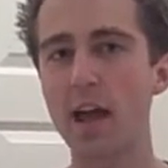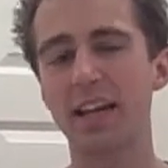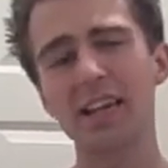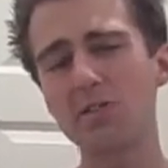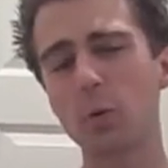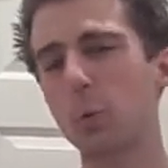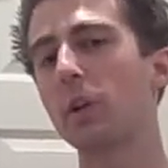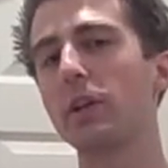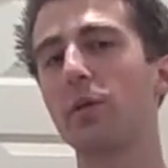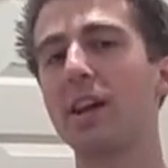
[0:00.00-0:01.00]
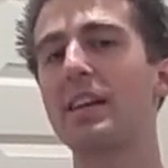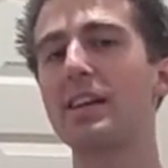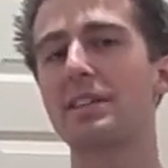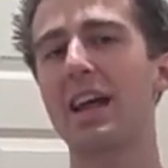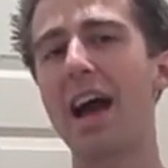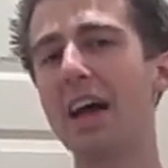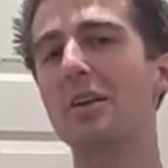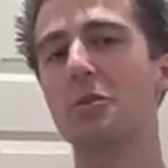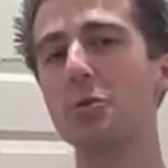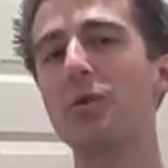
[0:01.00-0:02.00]
And it gives you really great ideas on how to
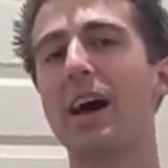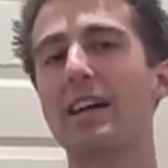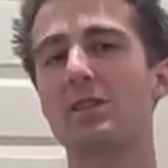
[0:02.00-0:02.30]
do that.